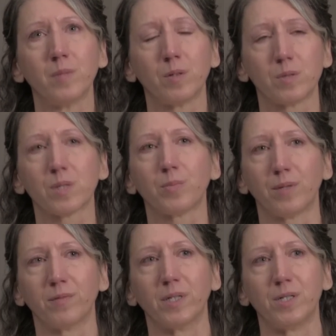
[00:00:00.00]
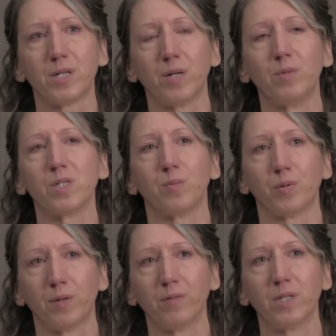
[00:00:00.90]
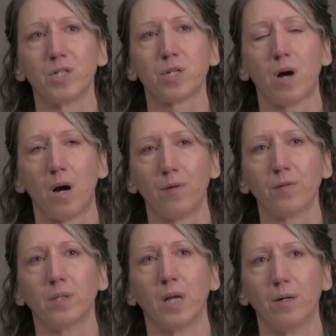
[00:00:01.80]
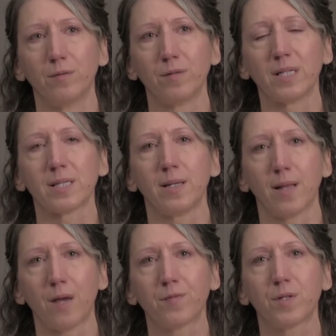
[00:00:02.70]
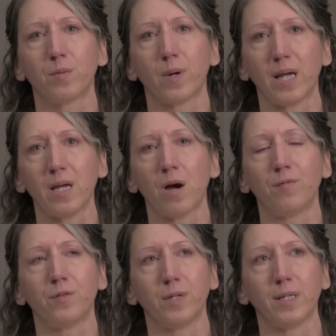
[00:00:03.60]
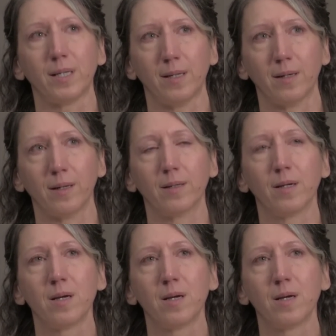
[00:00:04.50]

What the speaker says: It was a privilege, and it was a privilege to offer love as he left the way he offered it here.